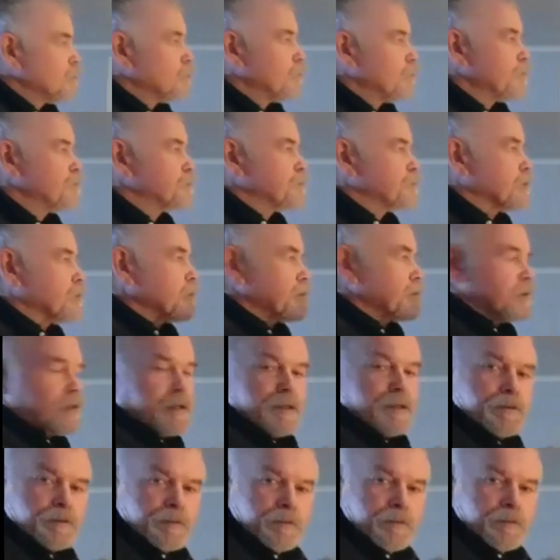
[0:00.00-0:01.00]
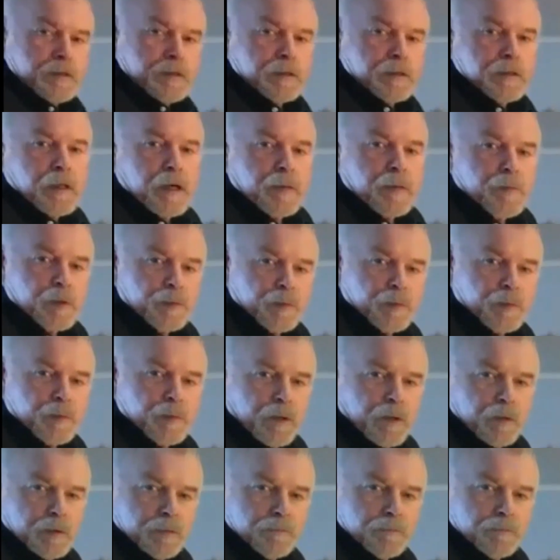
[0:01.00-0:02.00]
We've turned it into the climate
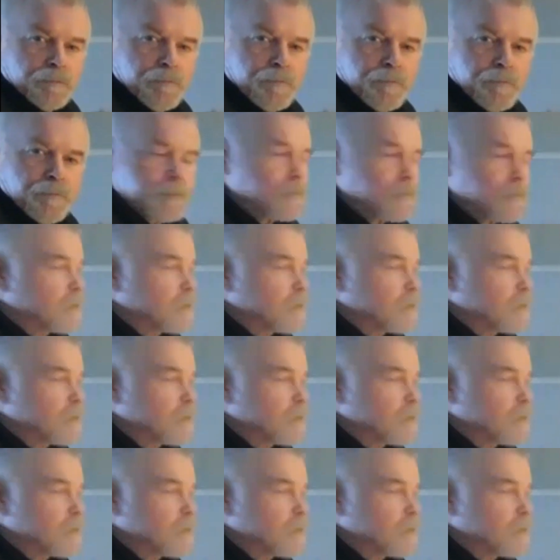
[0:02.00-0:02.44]
problem.